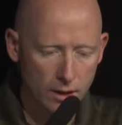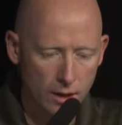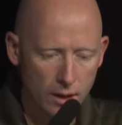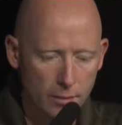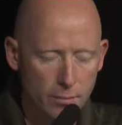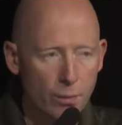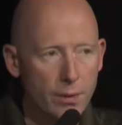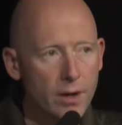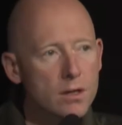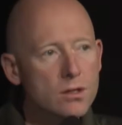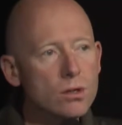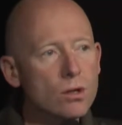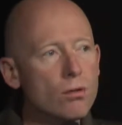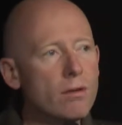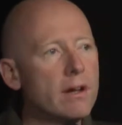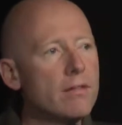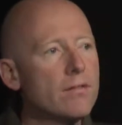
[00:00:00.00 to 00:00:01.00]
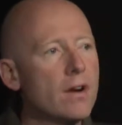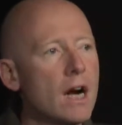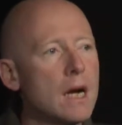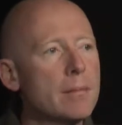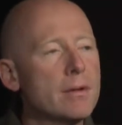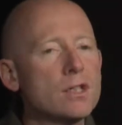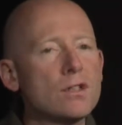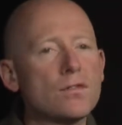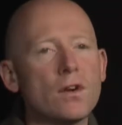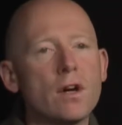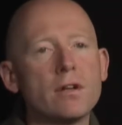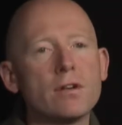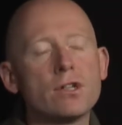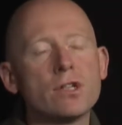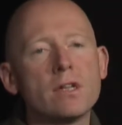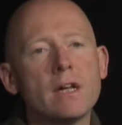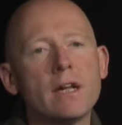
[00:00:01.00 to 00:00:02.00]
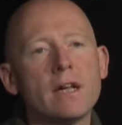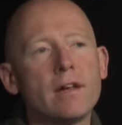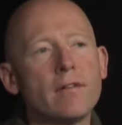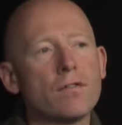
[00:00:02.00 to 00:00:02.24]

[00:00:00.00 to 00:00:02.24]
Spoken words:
But we also create environments for understanding